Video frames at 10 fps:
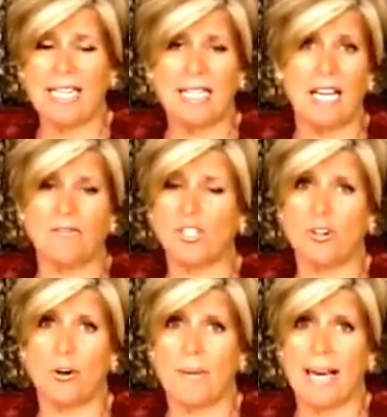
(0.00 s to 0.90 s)
He loves you
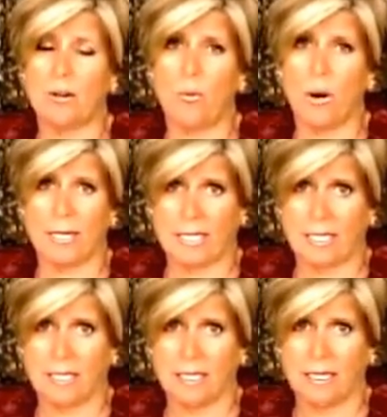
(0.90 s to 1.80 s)
no matter
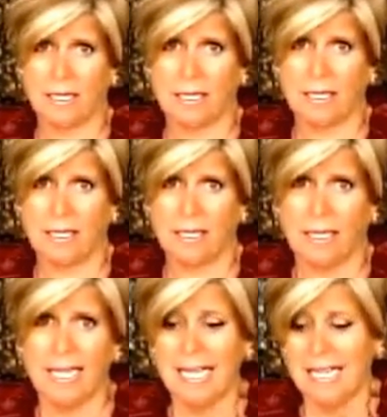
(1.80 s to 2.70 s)
what.
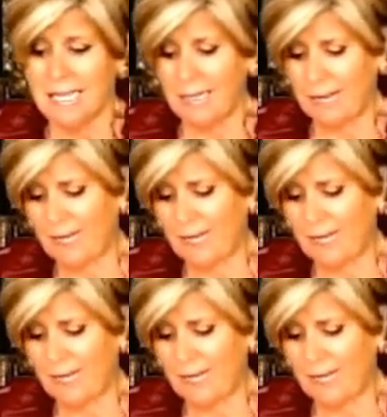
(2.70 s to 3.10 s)
Kind of.